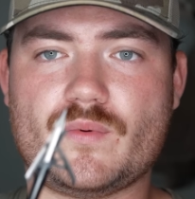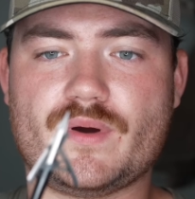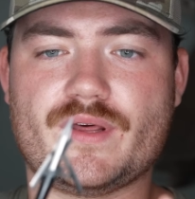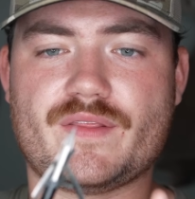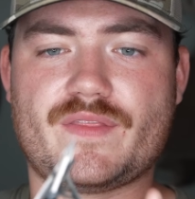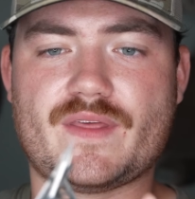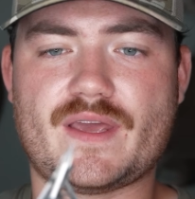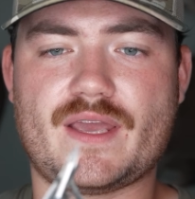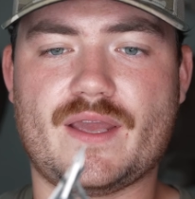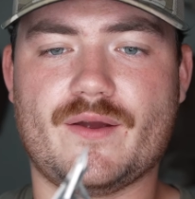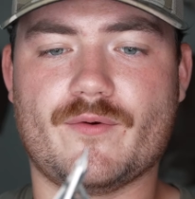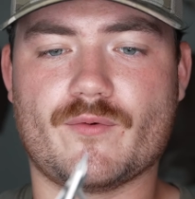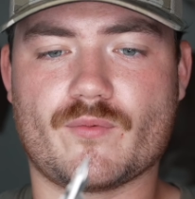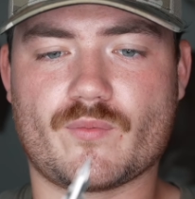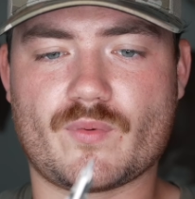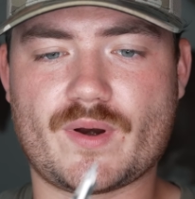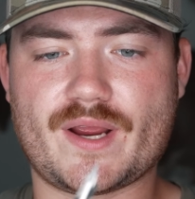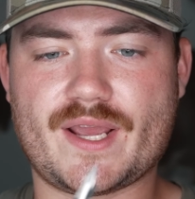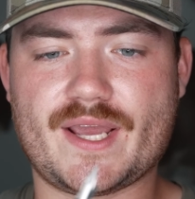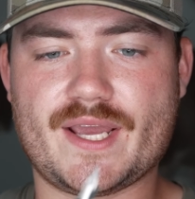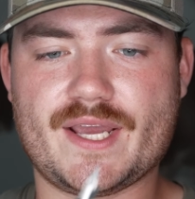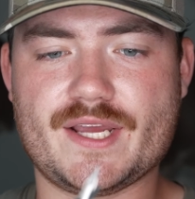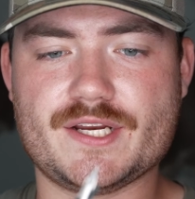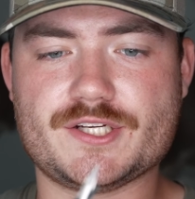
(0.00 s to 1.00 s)
with a
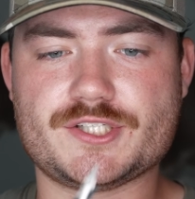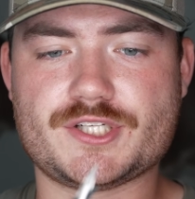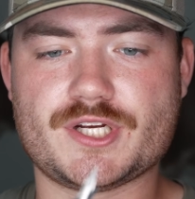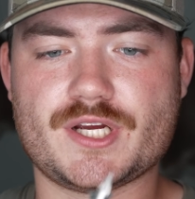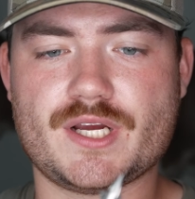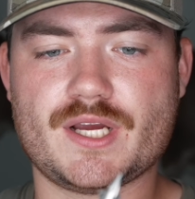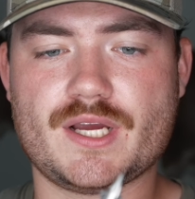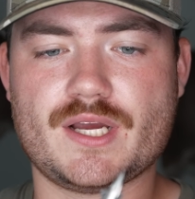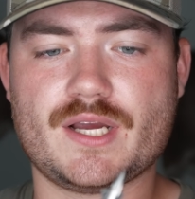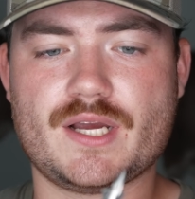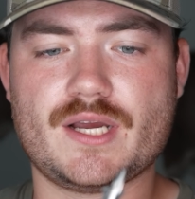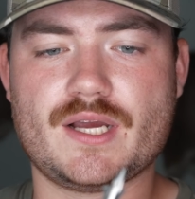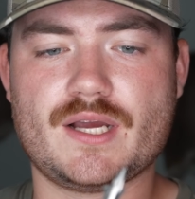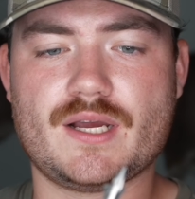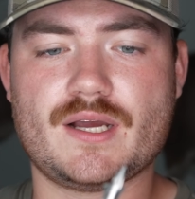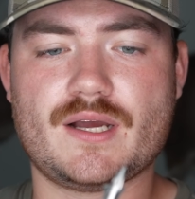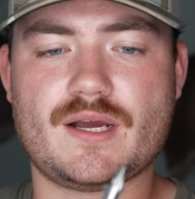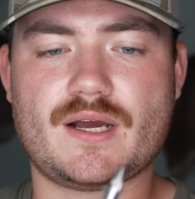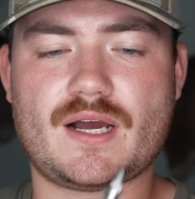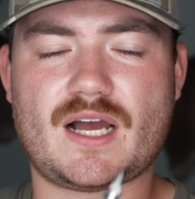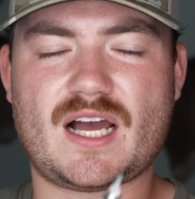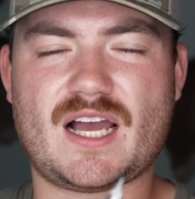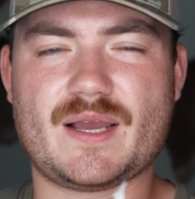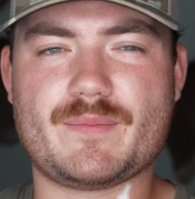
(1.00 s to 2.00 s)
Rage
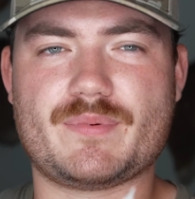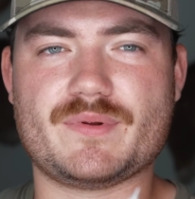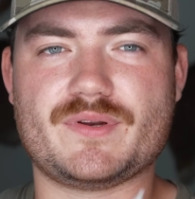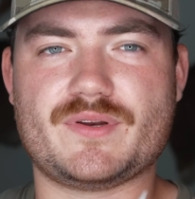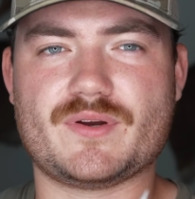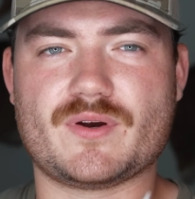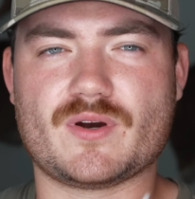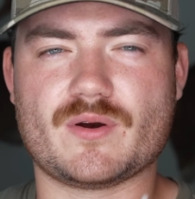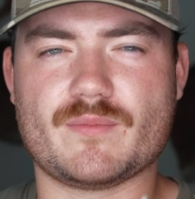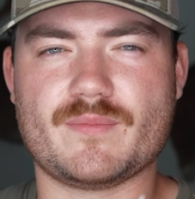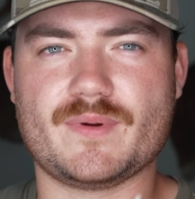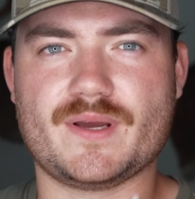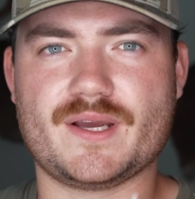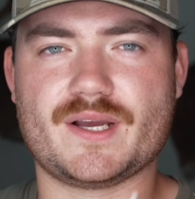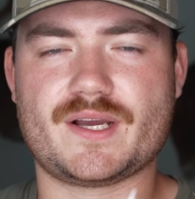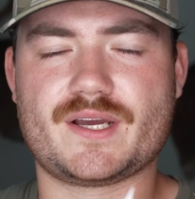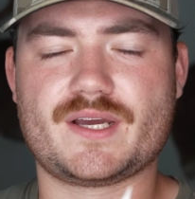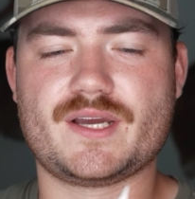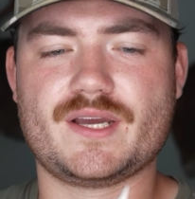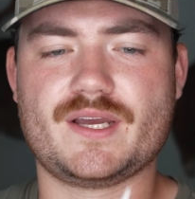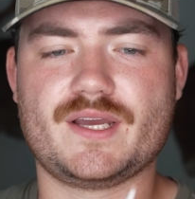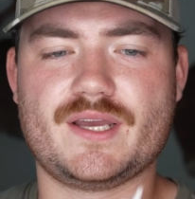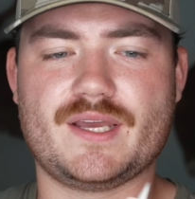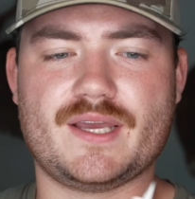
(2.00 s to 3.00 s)

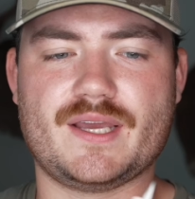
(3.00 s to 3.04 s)
Hypodermic,